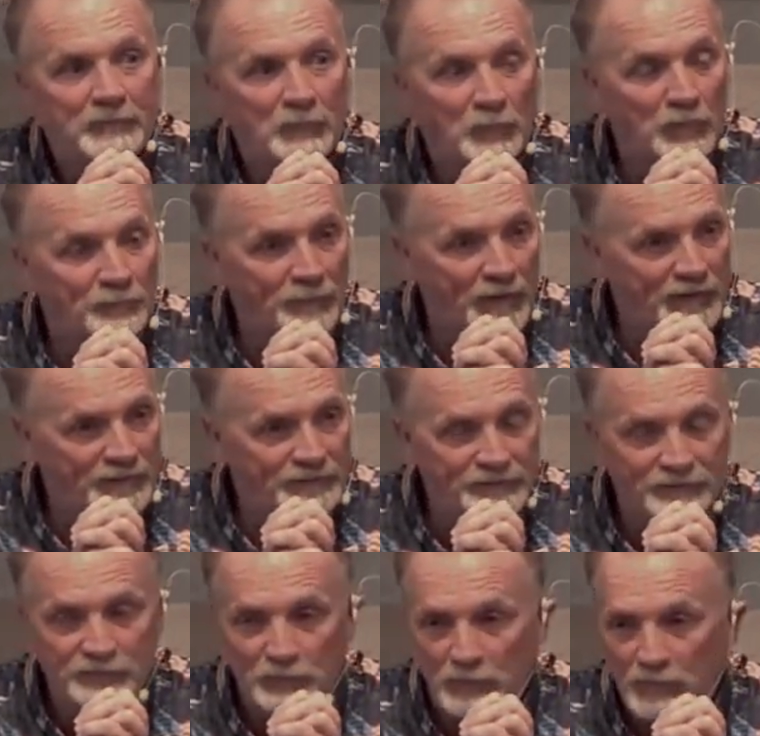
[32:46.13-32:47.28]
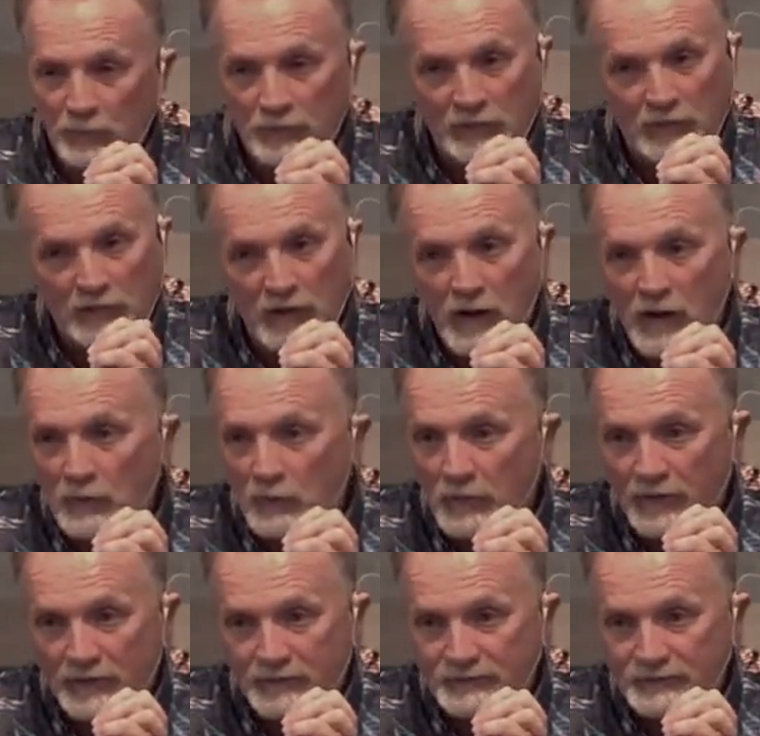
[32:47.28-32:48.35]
Repentance would have went a long ways.